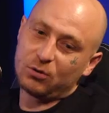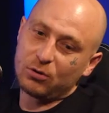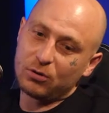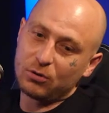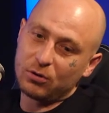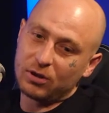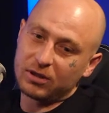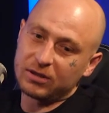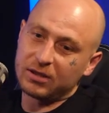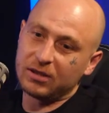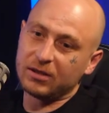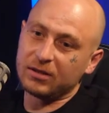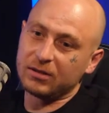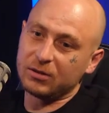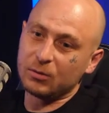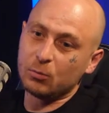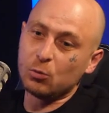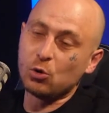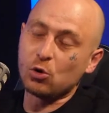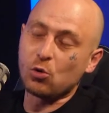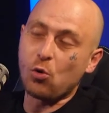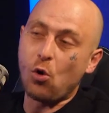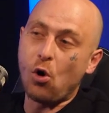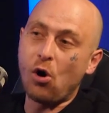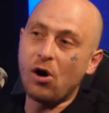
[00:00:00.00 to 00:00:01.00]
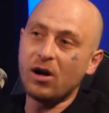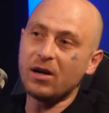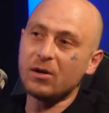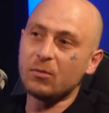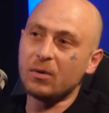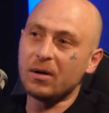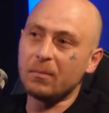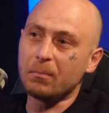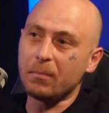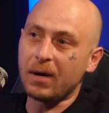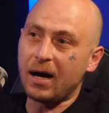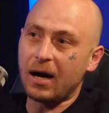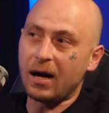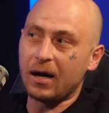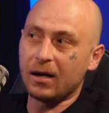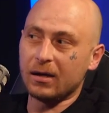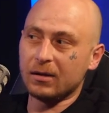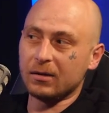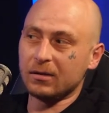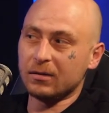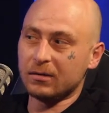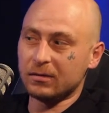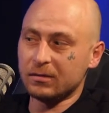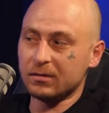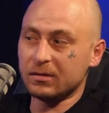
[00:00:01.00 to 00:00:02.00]
sort of like the more quieter one, but
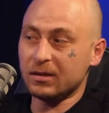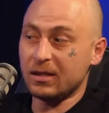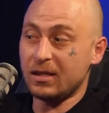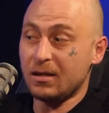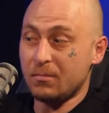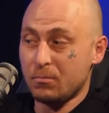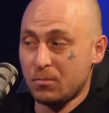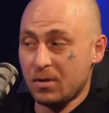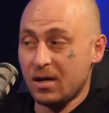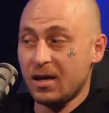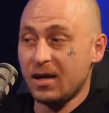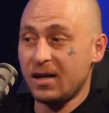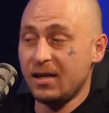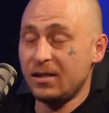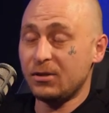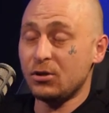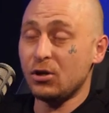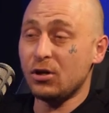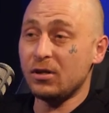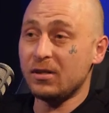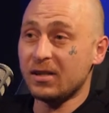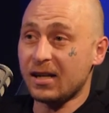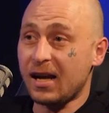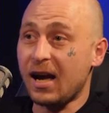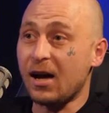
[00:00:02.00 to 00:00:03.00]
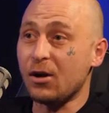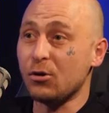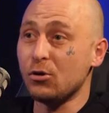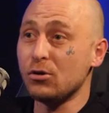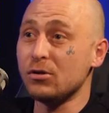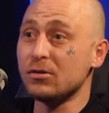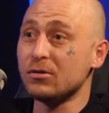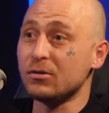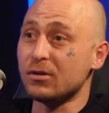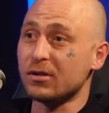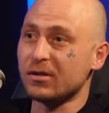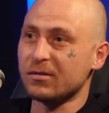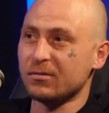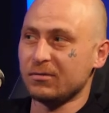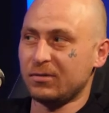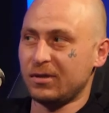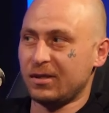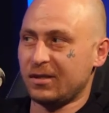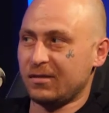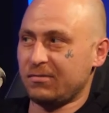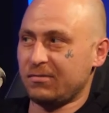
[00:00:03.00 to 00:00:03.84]
he turned the cunt on. Like,